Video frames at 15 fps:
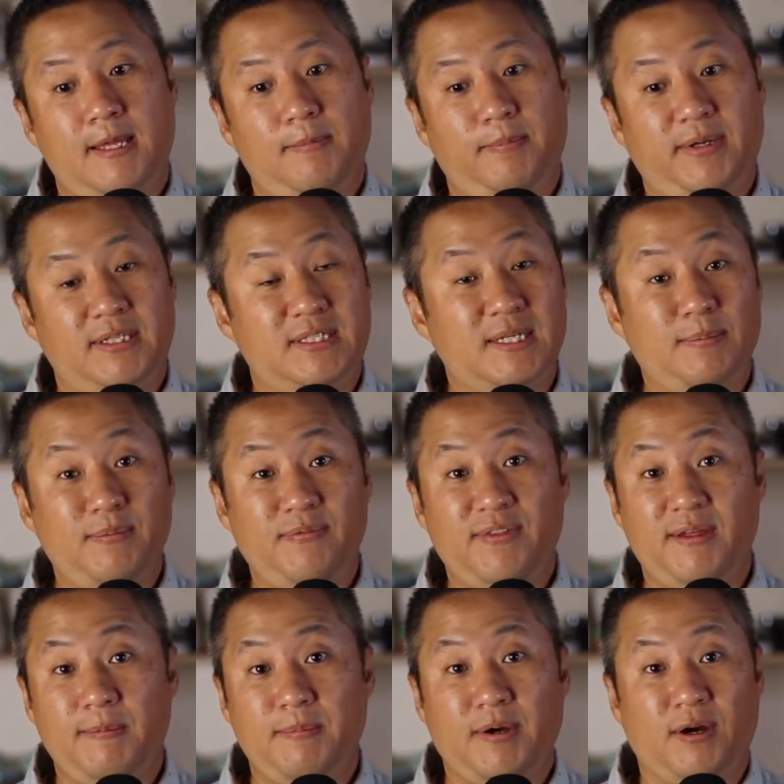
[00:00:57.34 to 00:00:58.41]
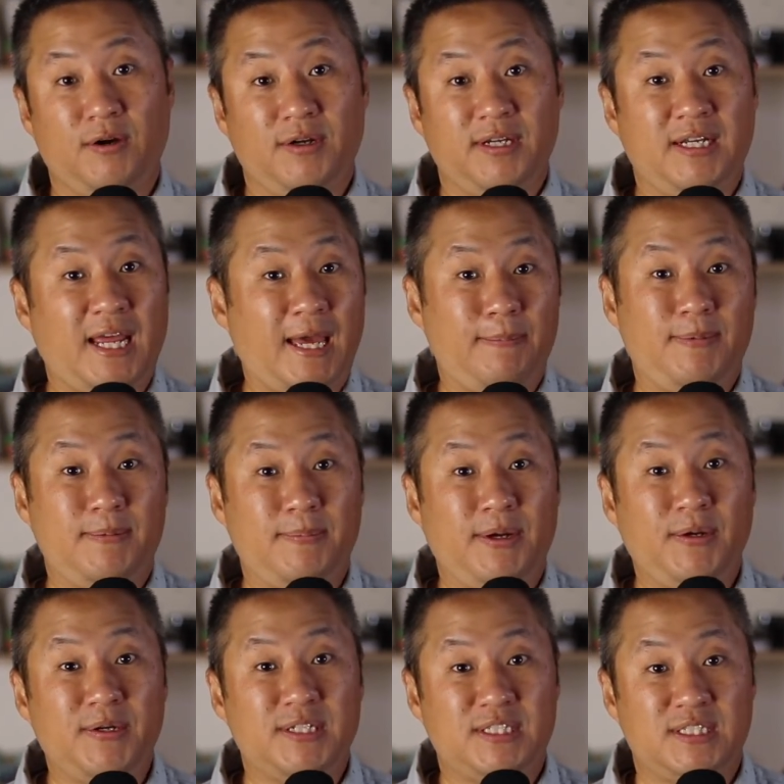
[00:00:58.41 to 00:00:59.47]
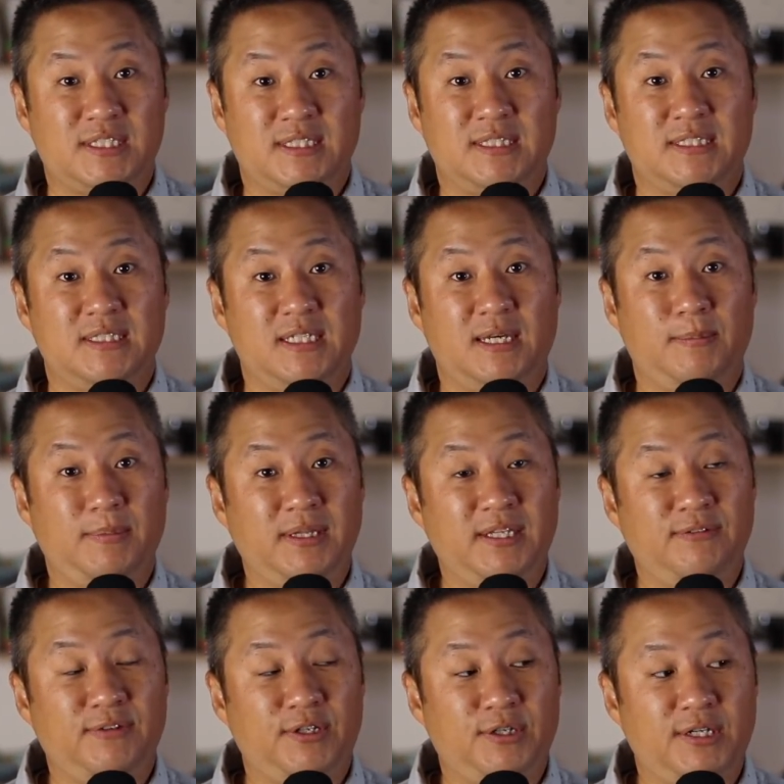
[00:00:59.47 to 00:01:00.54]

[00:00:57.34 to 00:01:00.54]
but some of them are in happy marriages, believe it or